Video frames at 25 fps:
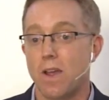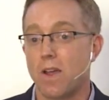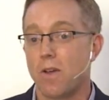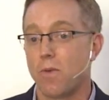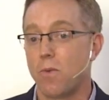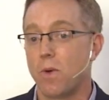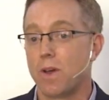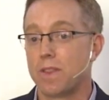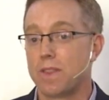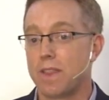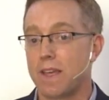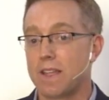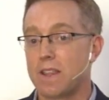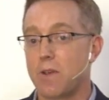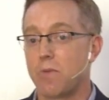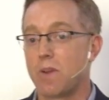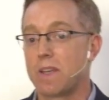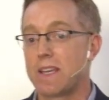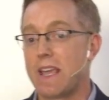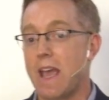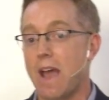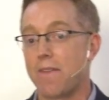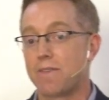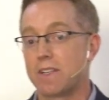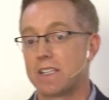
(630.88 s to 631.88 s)
one thing that
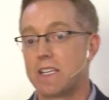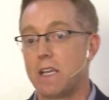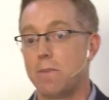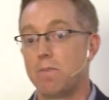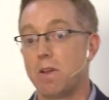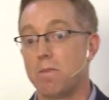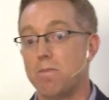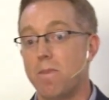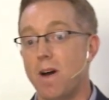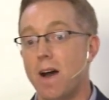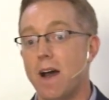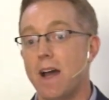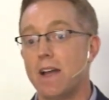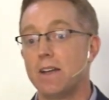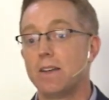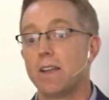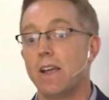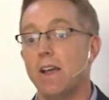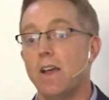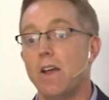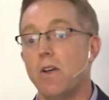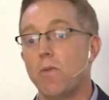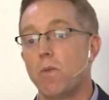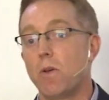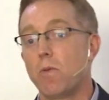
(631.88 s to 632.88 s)
we have to keep in mind.
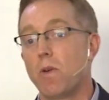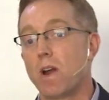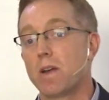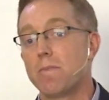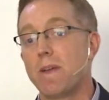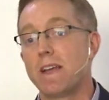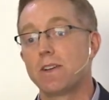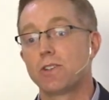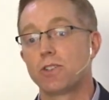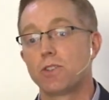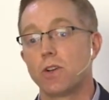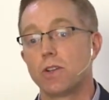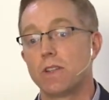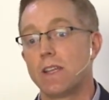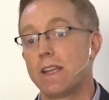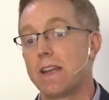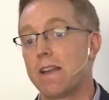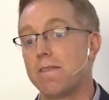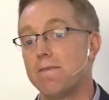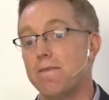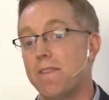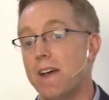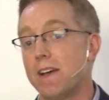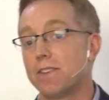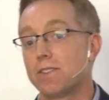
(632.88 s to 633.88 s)
We want to make sure that
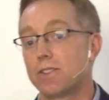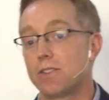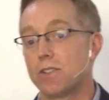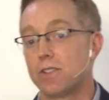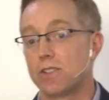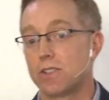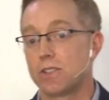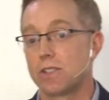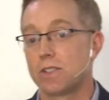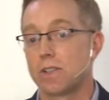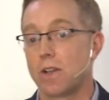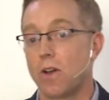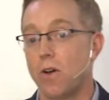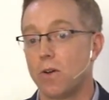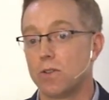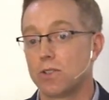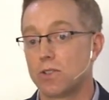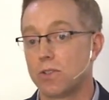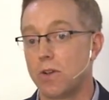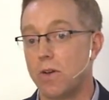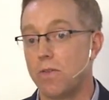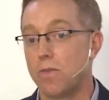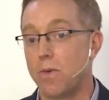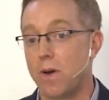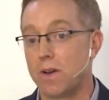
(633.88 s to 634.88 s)
investors
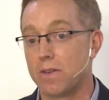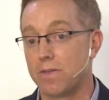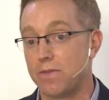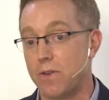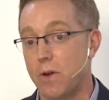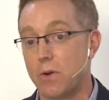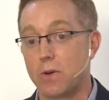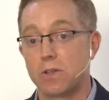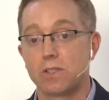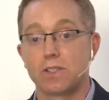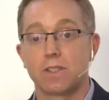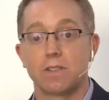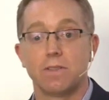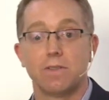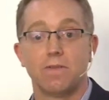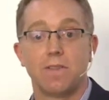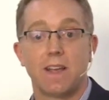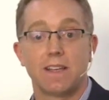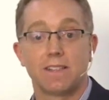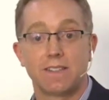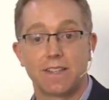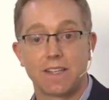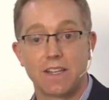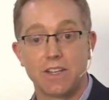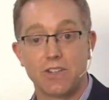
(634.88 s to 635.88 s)
also want to focus on
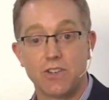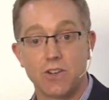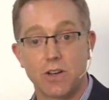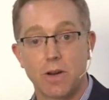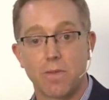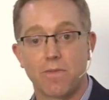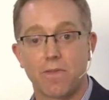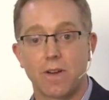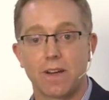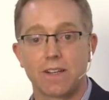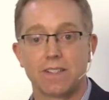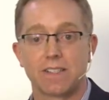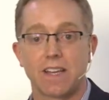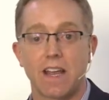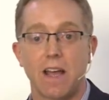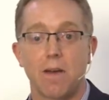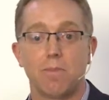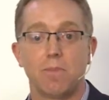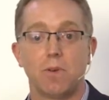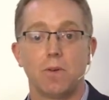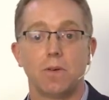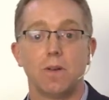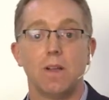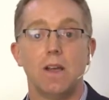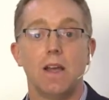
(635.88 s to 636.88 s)
investing in Europe, for
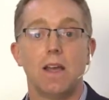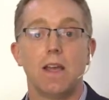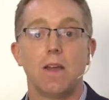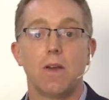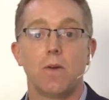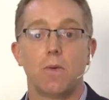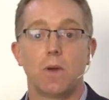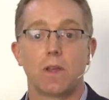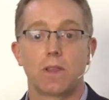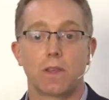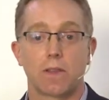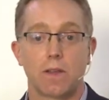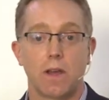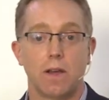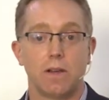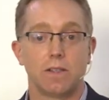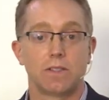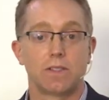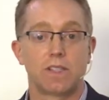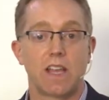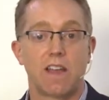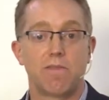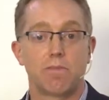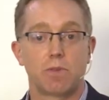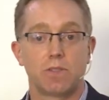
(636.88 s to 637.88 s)
example, with uh,
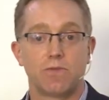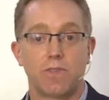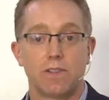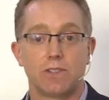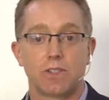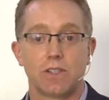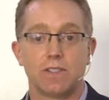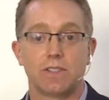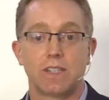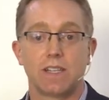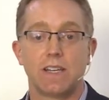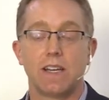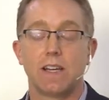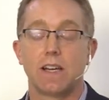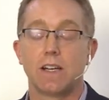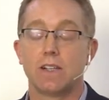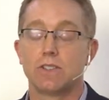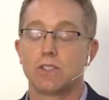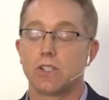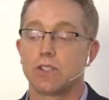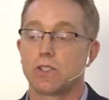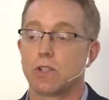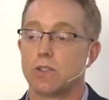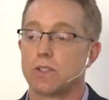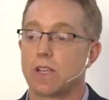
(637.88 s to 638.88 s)
safe provisions here,
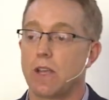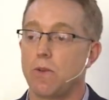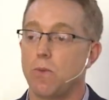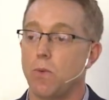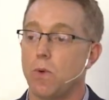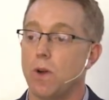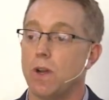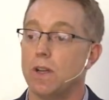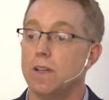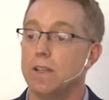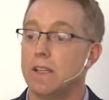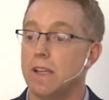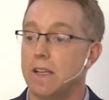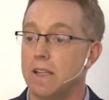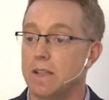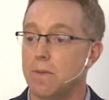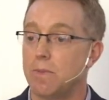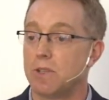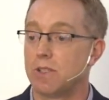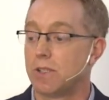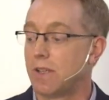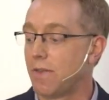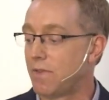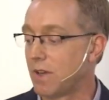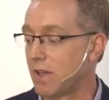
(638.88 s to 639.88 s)
just as they would in the
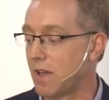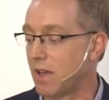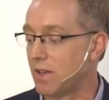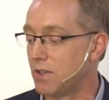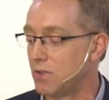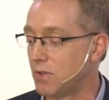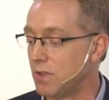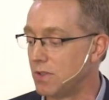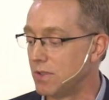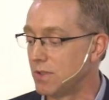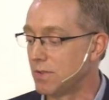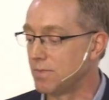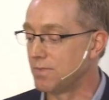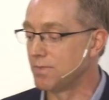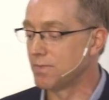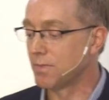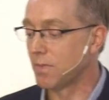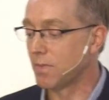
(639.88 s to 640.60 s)
Pacific countries.